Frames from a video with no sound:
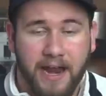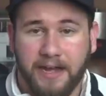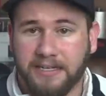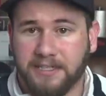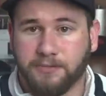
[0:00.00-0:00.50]

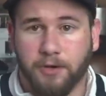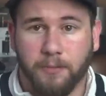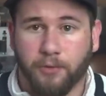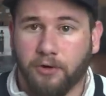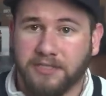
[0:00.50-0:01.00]
And I guess that's one
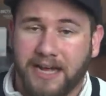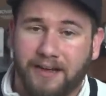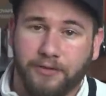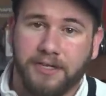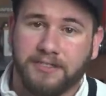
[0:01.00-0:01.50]
of the pros I
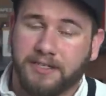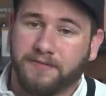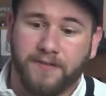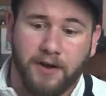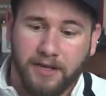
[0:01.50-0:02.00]
have on this.
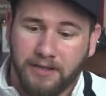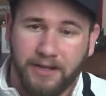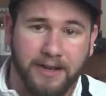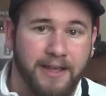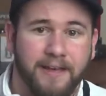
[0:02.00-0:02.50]
It's very
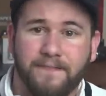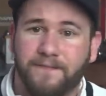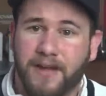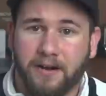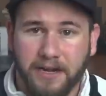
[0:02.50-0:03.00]
clean,
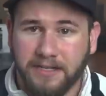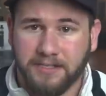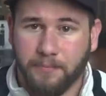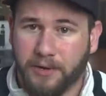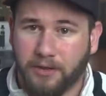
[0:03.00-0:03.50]
very
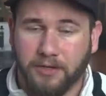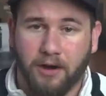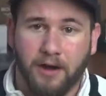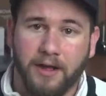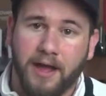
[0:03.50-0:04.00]
easy to build
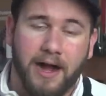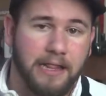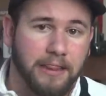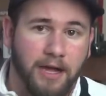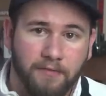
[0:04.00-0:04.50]
on.
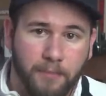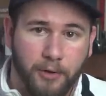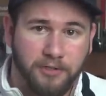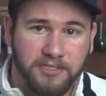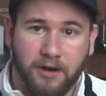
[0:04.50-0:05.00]
I love the
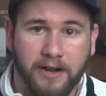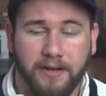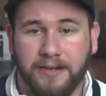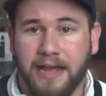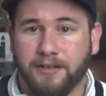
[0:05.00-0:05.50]
posts on
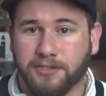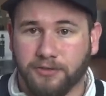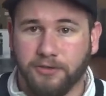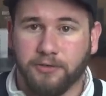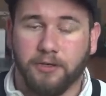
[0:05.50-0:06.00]
it. Yeah, the
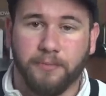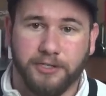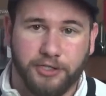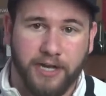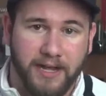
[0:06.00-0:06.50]
screws are a little
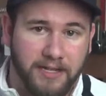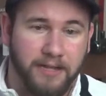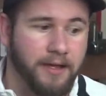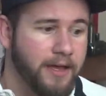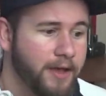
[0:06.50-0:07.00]
bit
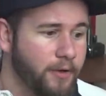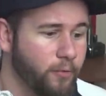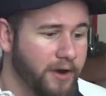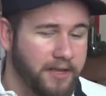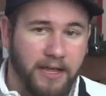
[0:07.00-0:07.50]
shanky
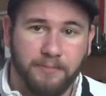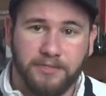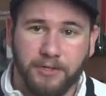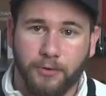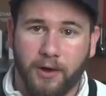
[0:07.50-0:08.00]
when it came
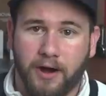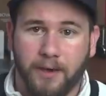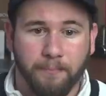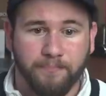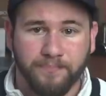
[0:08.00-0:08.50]
to,
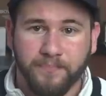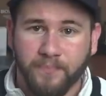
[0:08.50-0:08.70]
um,